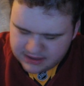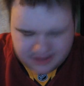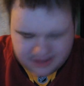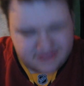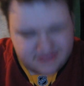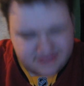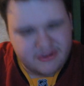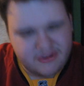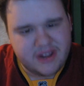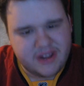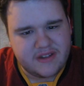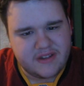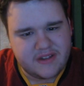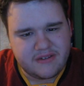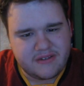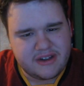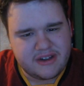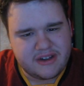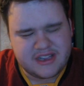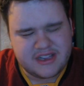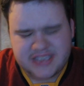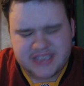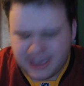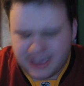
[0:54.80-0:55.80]
what
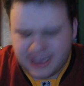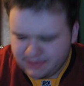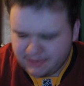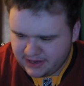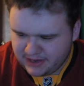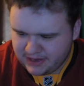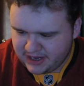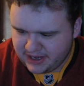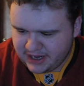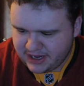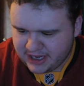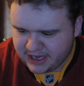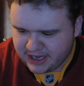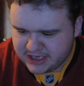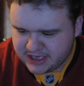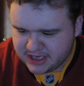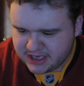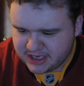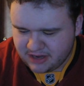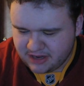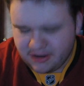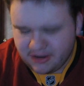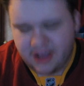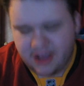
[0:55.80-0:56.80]
else happened in
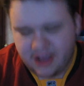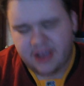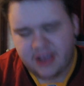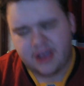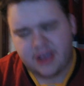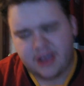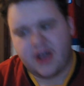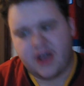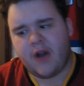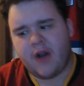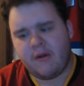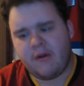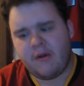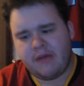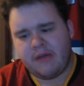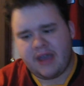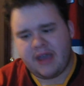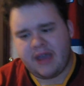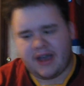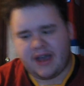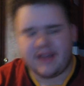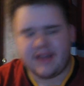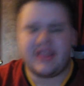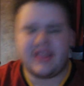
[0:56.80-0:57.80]
NHL? Oh
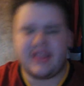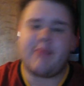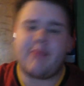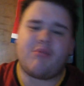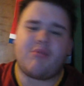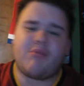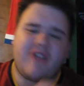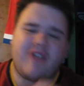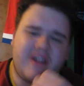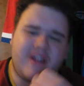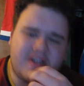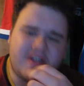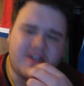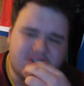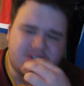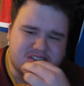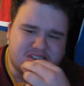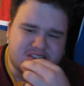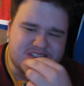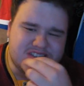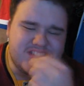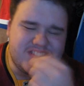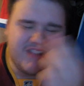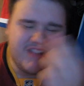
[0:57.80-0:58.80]
yeah, the
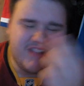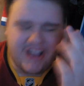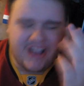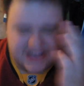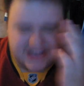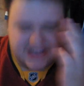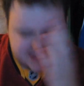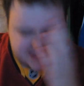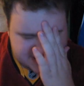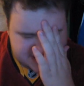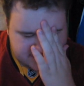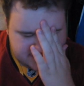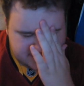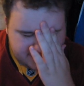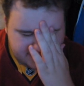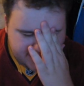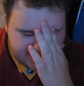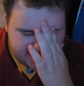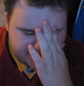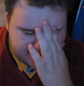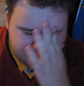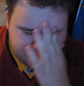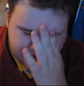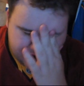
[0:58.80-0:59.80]
Predators lost to the
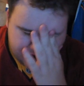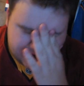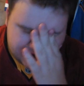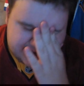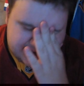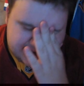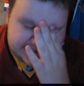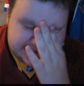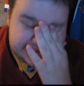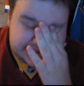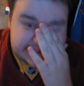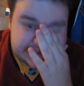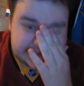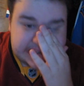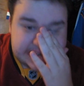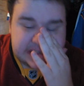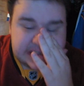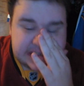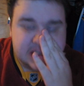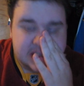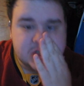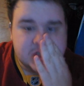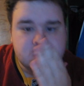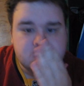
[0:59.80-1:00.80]
Blackhawks.
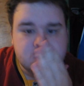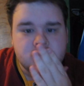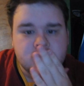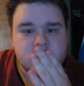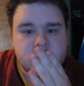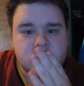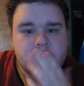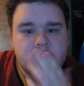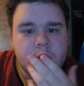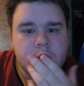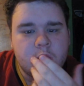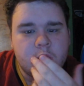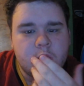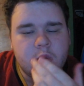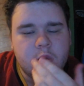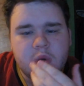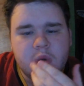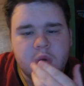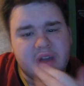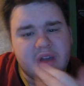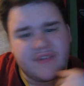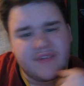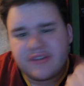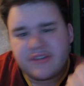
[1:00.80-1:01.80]

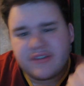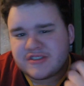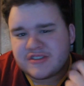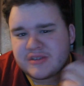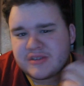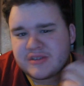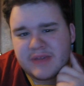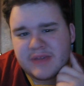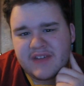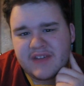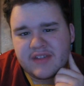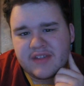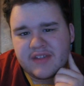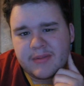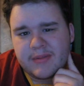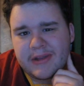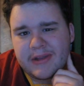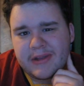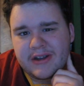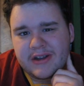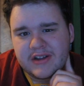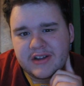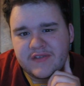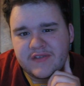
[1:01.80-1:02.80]
I feel so bad for the
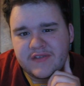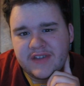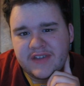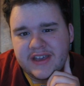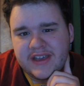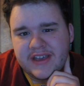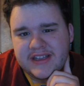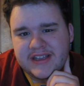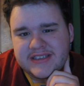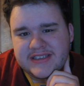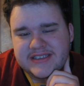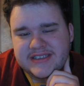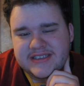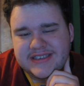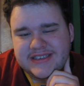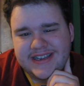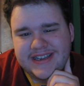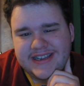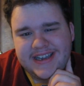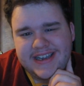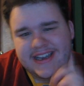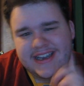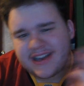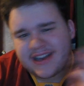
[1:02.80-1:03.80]
Predators fans,
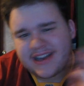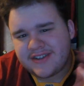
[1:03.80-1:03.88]
and I